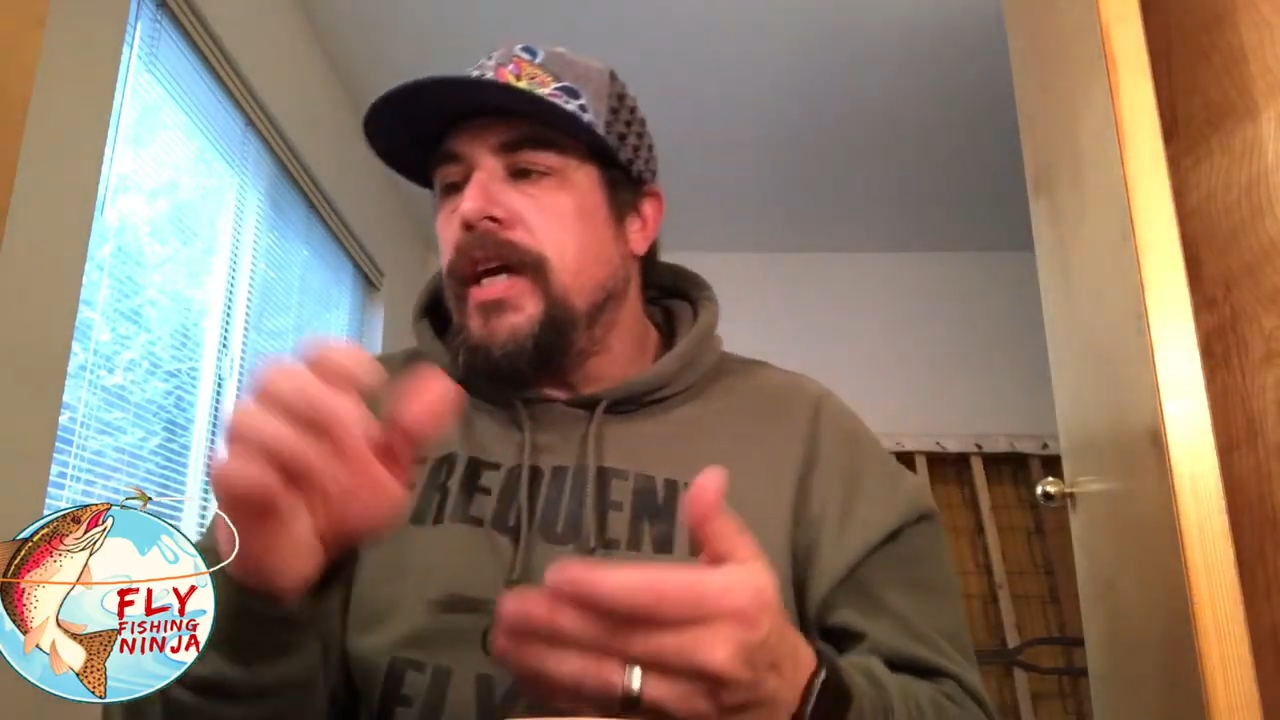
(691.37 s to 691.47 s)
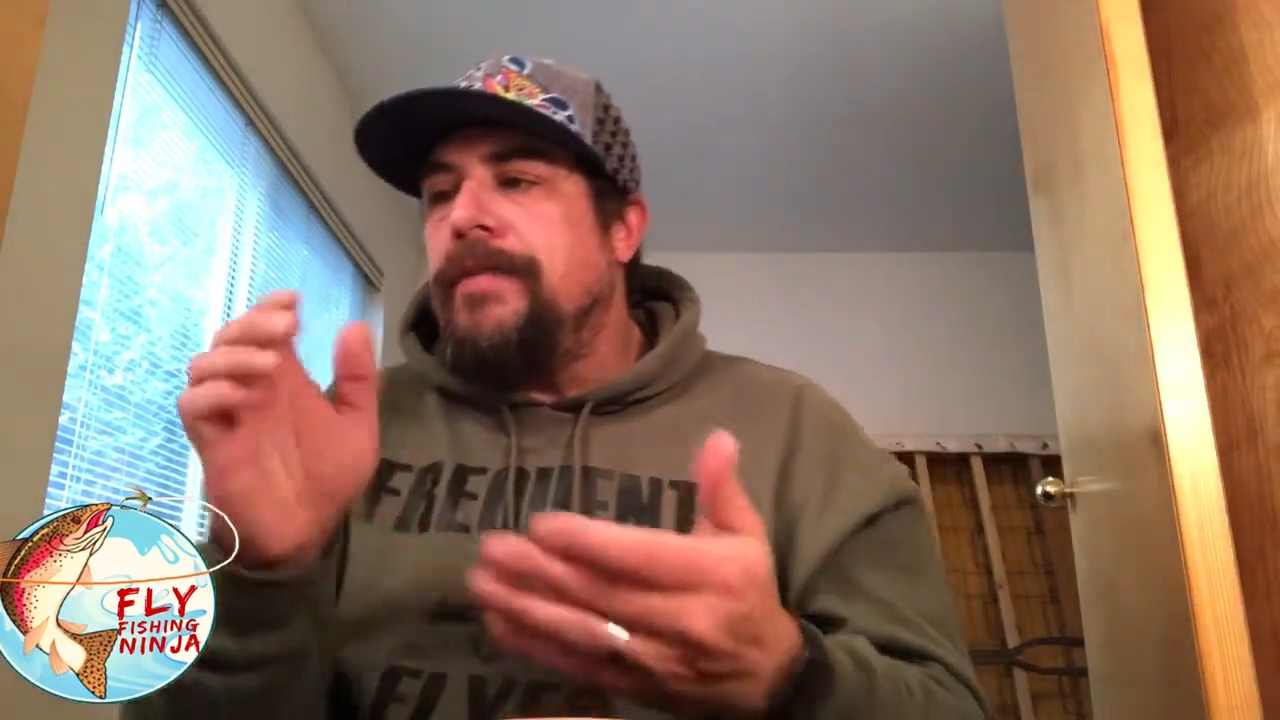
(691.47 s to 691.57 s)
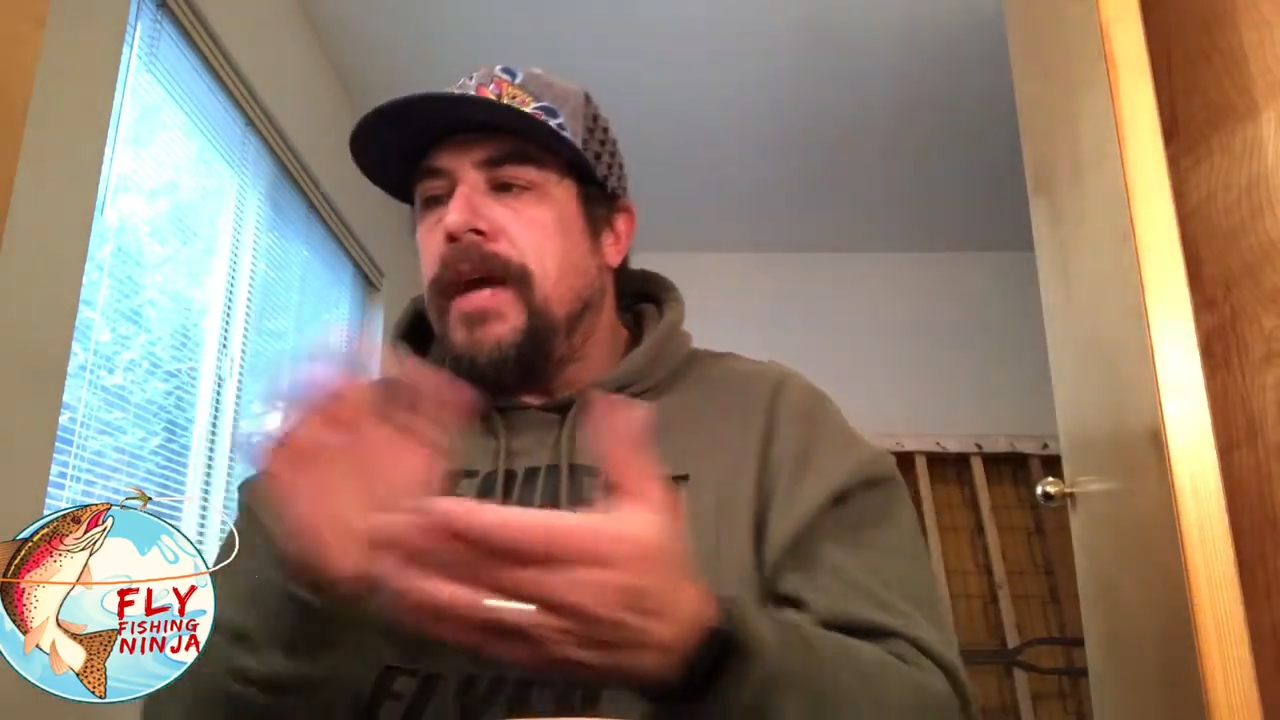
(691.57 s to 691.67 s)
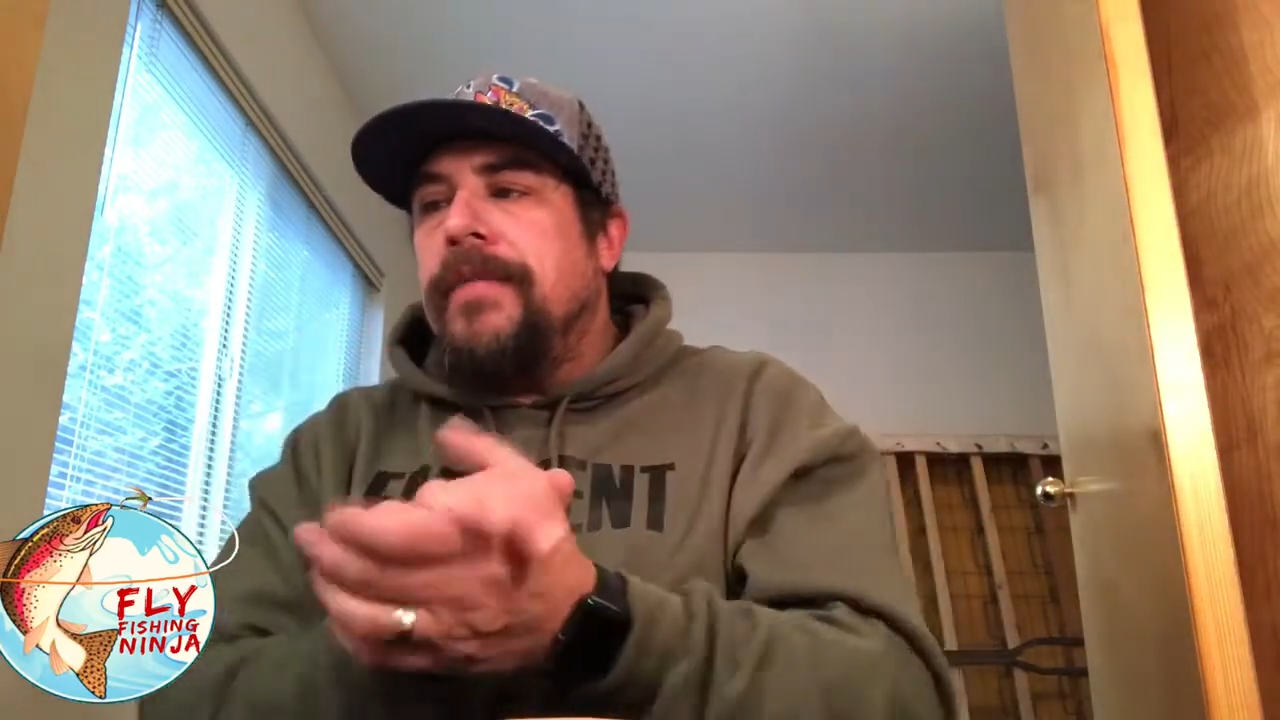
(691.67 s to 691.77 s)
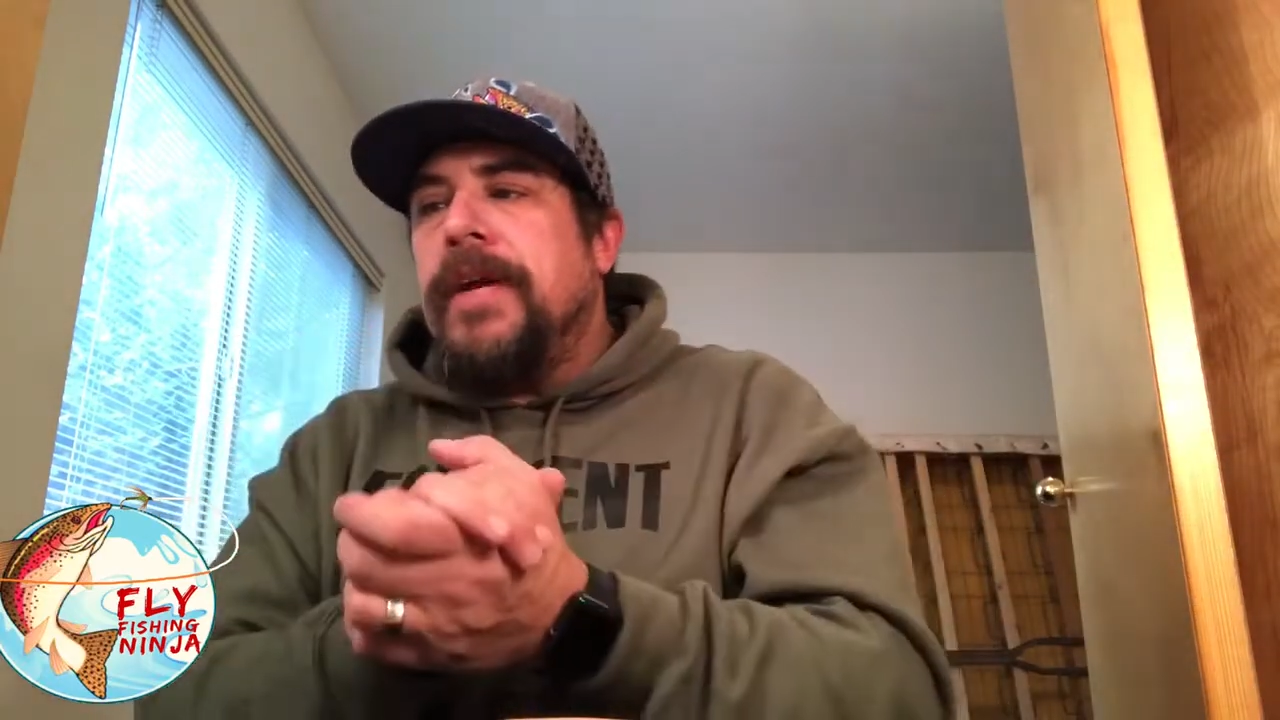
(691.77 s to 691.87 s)

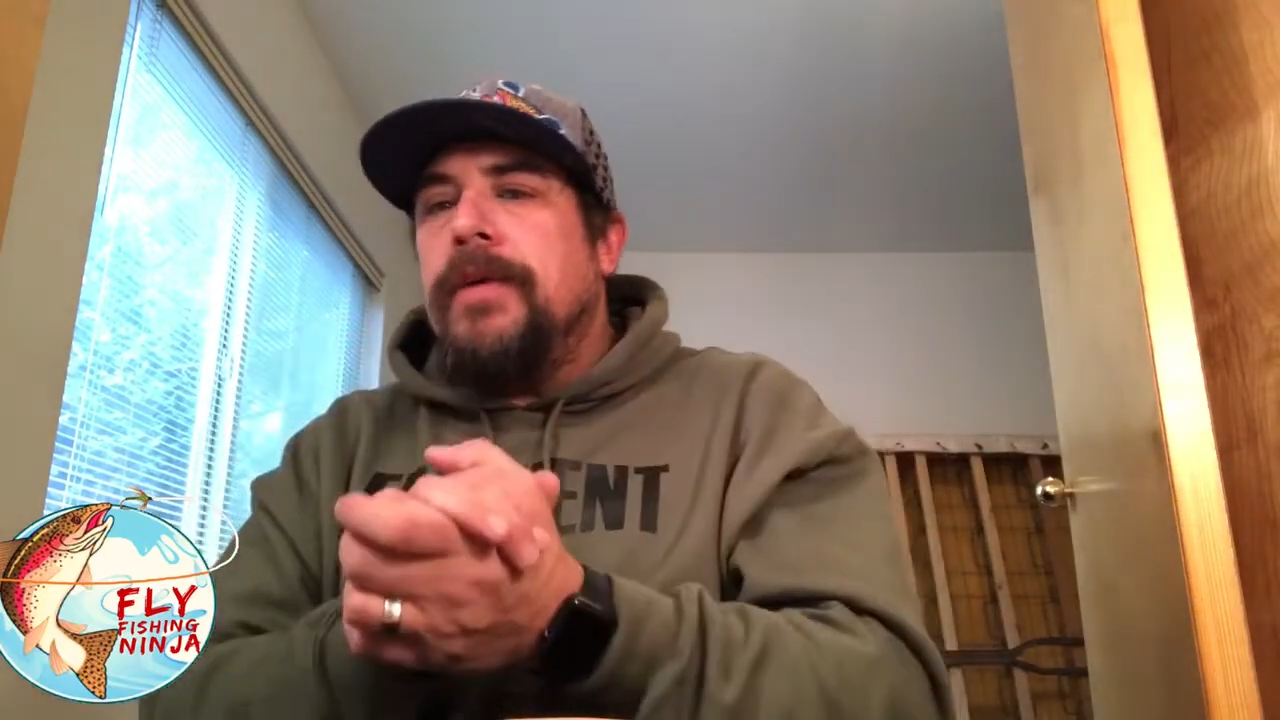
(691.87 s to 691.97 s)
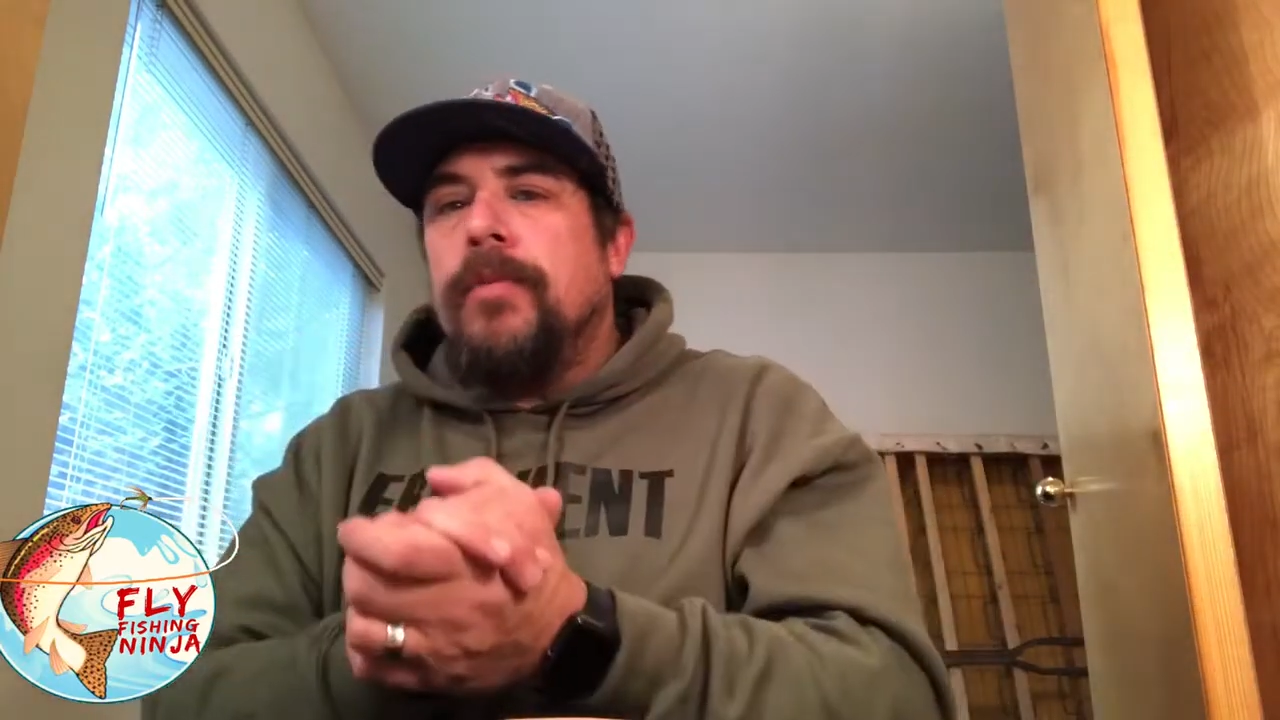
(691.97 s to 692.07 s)
If you have any